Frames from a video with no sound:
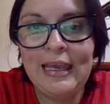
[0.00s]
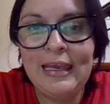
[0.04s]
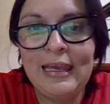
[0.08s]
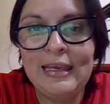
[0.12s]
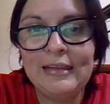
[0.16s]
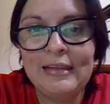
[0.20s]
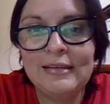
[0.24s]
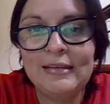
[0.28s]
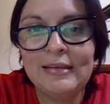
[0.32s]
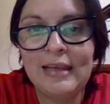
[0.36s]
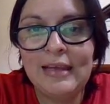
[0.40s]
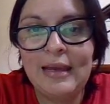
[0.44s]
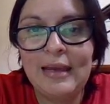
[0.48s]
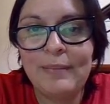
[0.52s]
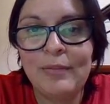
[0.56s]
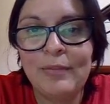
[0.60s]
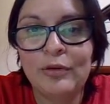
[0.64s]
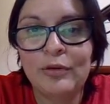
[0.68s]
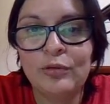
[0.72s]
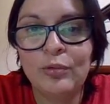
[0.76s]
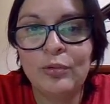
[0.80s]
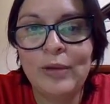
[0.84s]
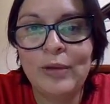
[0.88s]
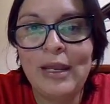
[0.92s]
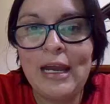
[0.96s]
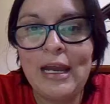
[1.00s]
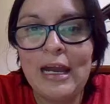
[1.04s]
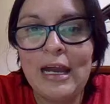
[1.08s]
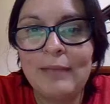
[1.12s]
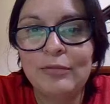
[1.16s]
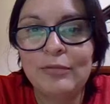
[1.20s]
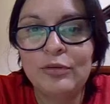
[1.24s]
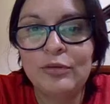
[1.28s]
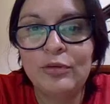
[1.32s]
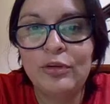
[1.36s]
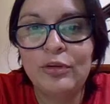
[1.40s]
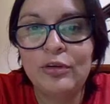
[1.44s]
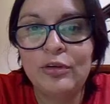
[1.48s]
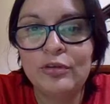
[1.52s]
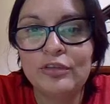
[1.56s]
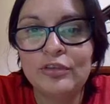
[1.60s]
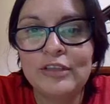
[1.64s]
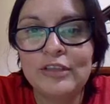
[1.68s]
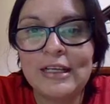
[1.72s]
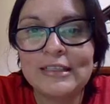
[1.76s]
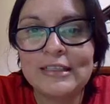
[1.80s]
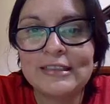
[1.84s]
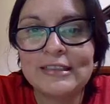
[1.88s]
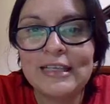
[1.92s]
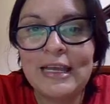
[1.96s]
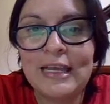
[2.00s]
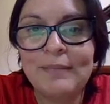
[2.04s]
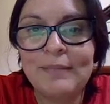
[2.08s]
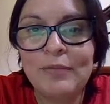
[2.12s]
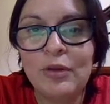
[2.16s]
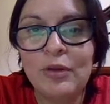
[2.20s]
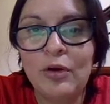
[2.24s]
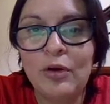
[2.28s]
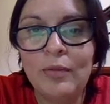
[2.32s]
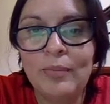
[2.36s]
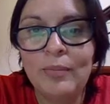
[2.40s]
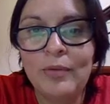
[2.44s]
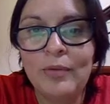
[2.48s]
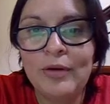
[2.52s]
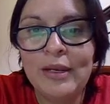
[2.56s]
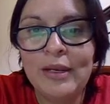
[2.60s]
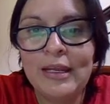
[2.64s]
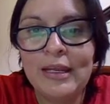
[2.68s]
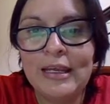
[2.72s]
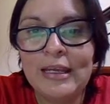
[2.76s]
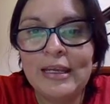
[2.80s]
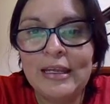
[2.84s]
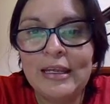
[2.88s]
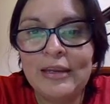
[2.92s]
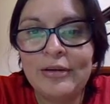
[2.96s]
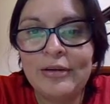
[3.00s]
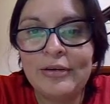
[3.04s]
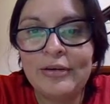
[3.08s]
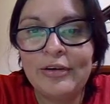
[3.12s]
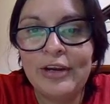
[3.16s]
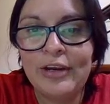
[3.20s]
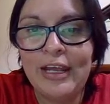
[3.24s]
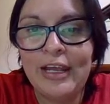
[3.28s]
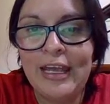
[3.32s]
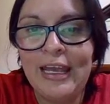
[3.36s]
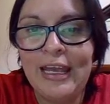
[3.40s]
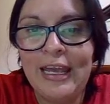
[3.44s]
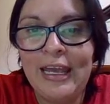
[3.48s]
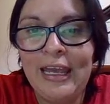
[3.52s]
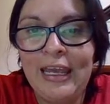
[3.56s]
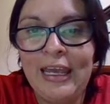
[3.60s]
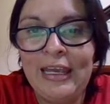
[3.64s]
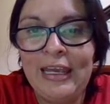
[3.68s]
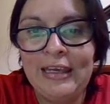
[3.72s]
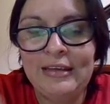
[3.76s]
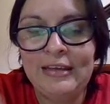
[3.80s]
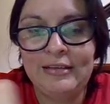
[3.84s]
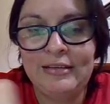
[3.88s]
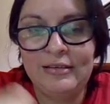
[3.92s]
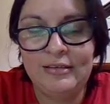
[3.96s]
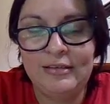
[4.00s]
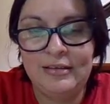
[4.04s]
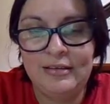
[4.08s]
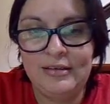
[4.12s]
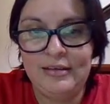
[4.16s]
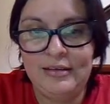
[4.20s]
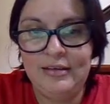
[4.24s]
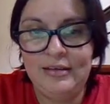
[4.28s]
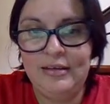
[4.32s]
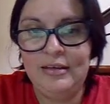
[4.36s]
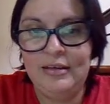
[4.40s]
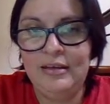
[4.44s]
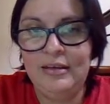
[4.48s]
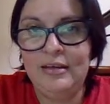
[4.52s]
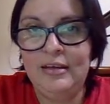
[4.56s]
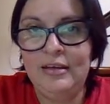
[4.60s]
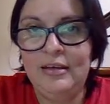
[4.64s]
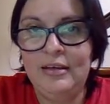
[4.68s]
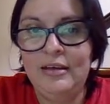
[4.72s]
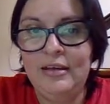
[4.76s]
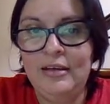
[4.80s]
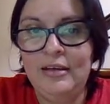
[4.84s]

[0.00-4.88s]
8, but we have to use the same numbering here, 8.